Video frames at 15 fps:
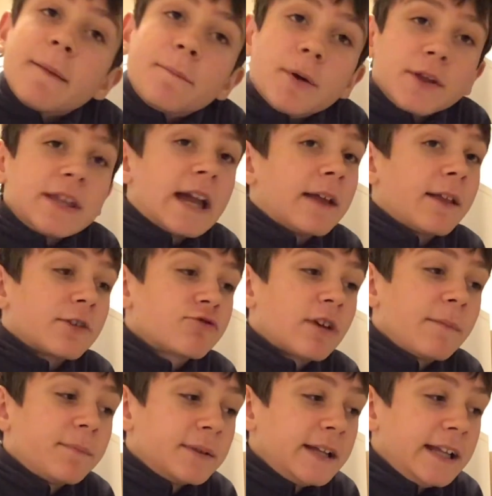But yeah, like
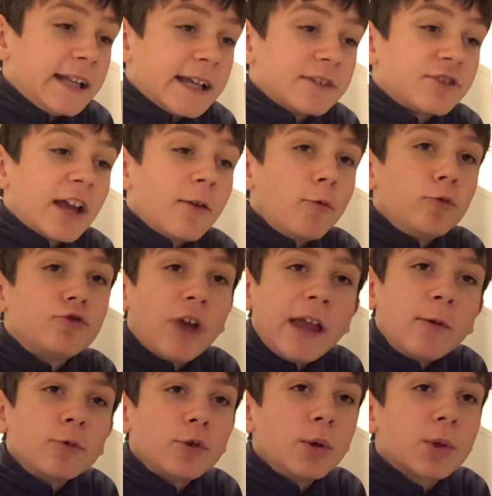trampolining, Jake will
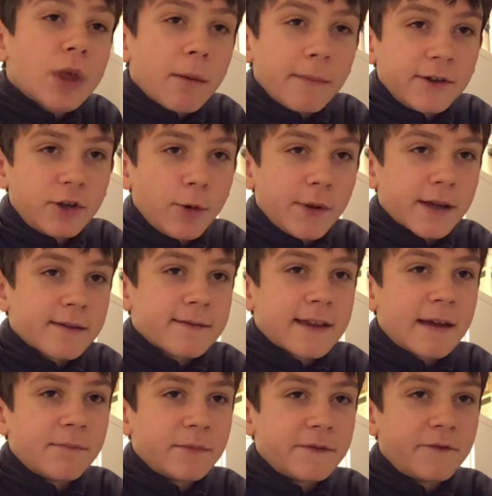do something to an
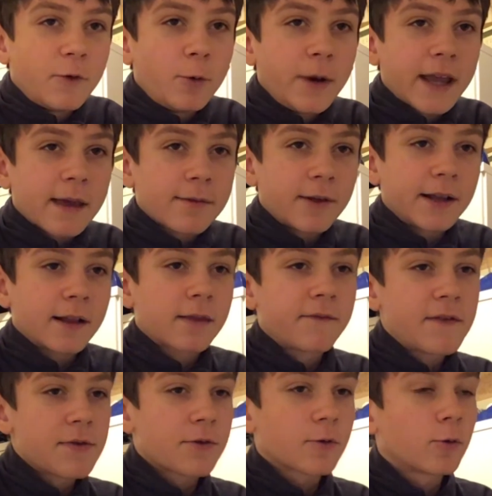extent before he has like the
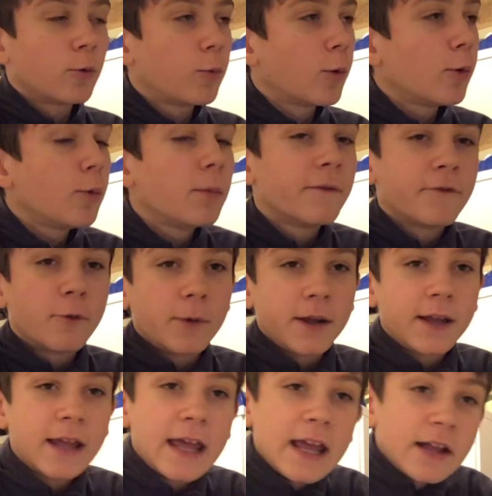physical wall, before he
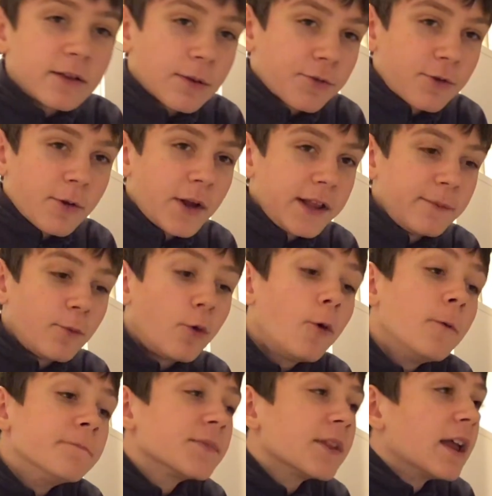doesn't do it anymore.
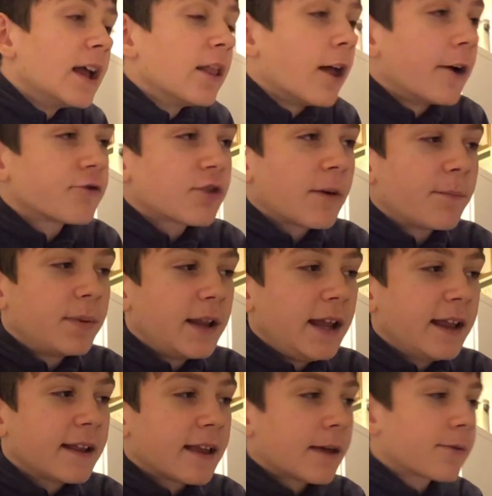Like
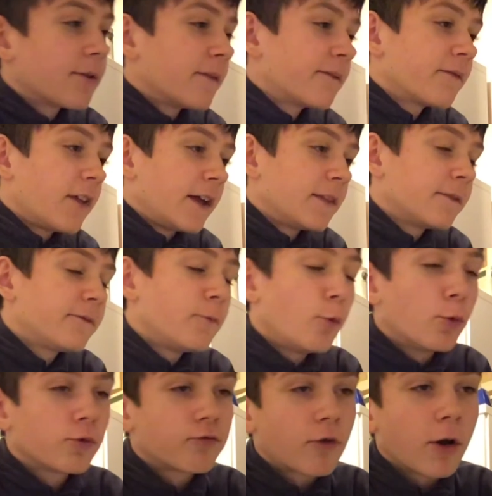trampolining, there's stuff like the
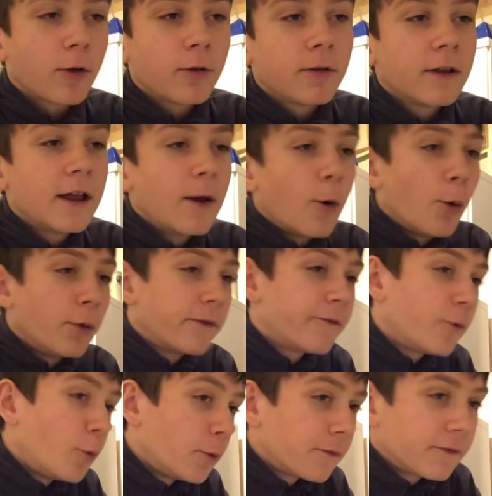forward roll or the
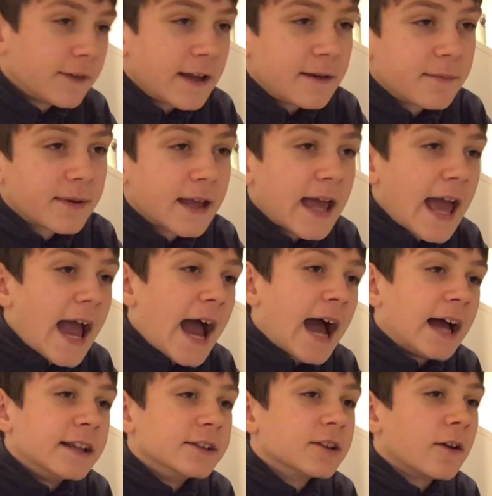forward flip,
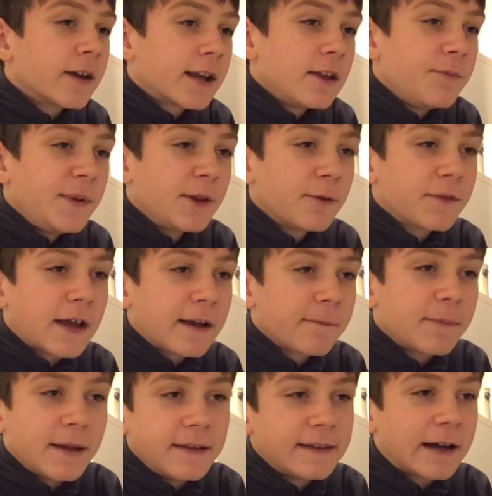and like he's been on that
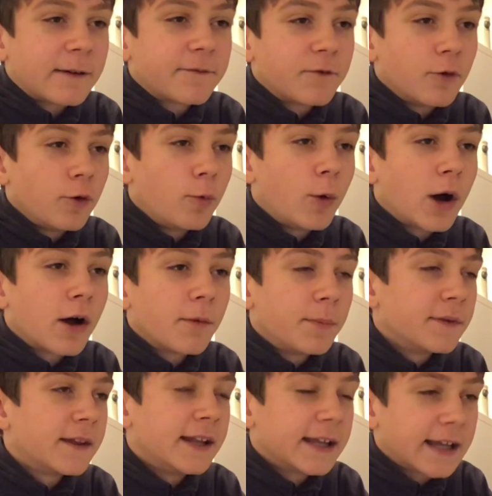bit now for a while,
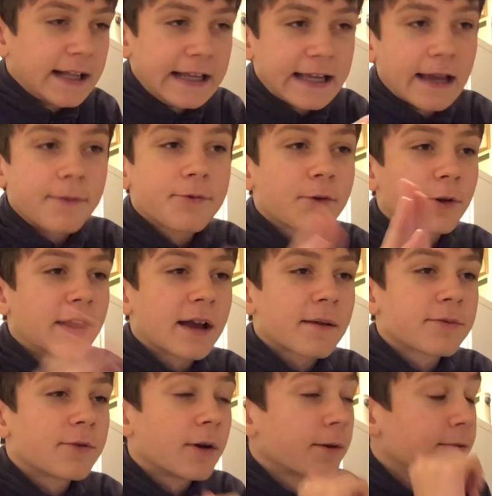but then again he gets good
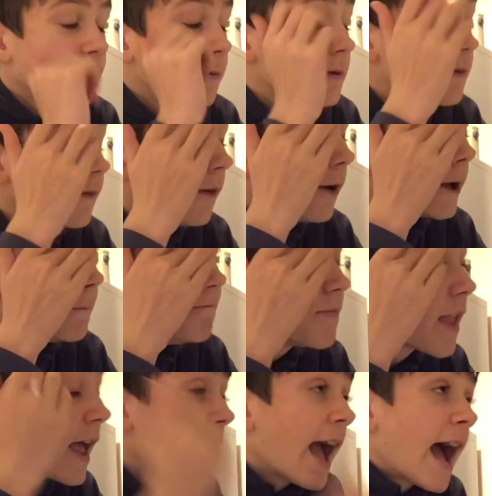exercise, so it's fine.
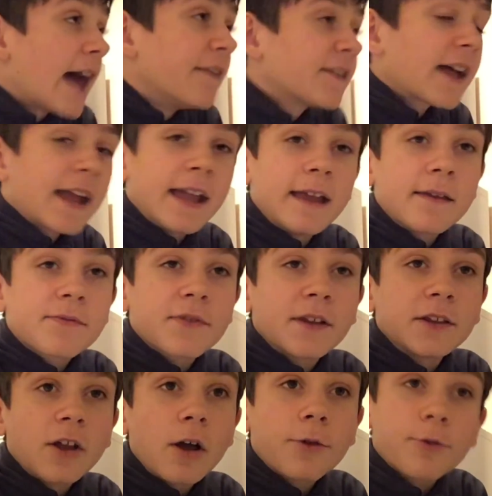And that is the
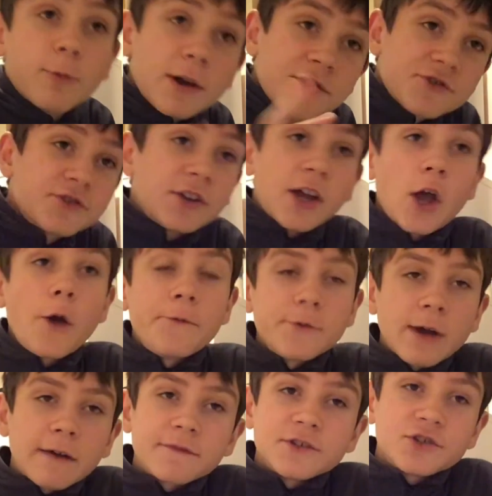last question. I hope
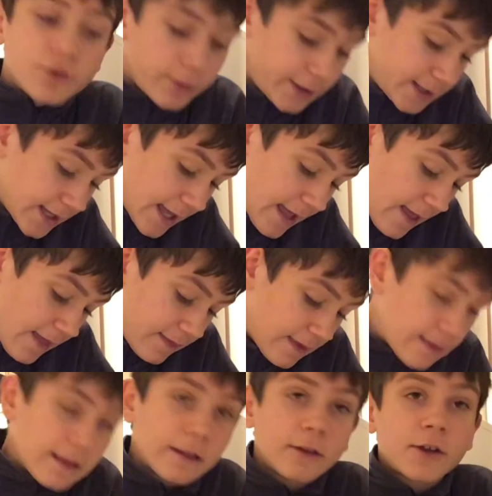you have enjoyed
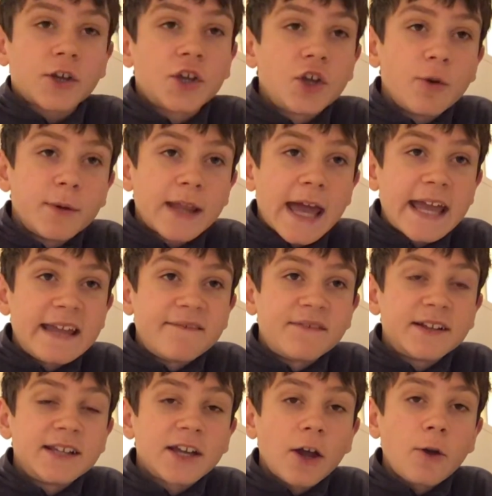this little Q&A
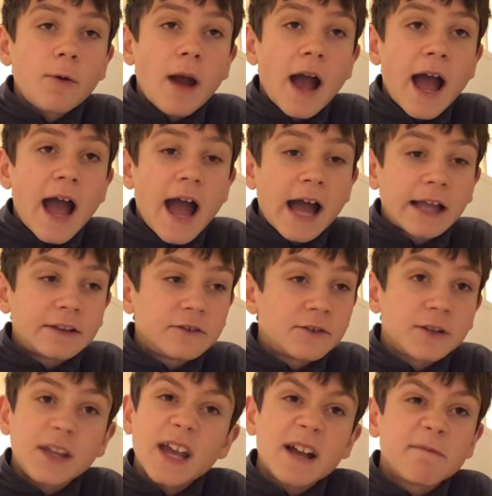video,
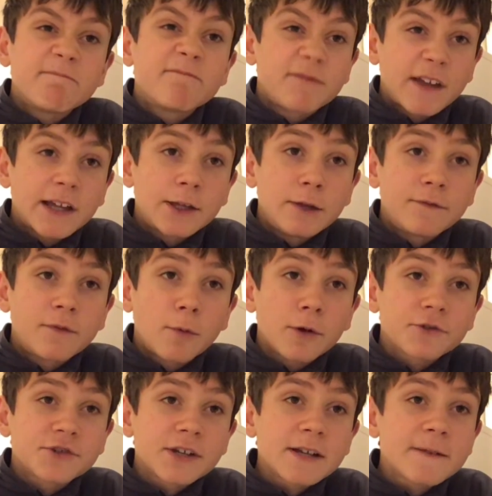and yeah, thank you for
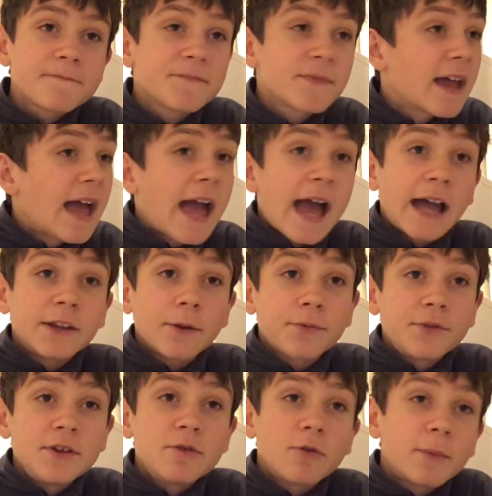watching, and I'll
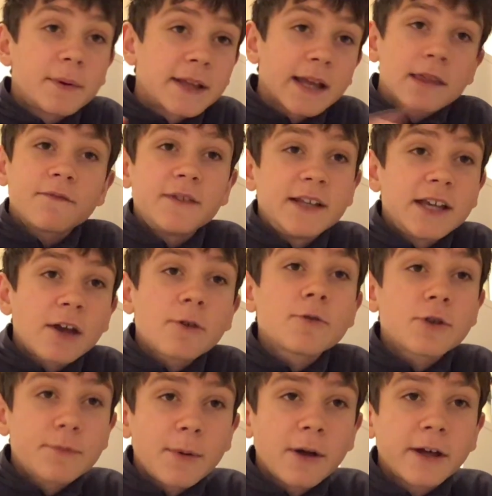see you on my next video.
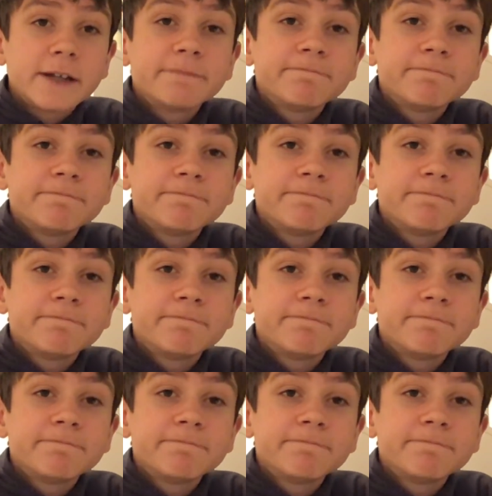Goodbye.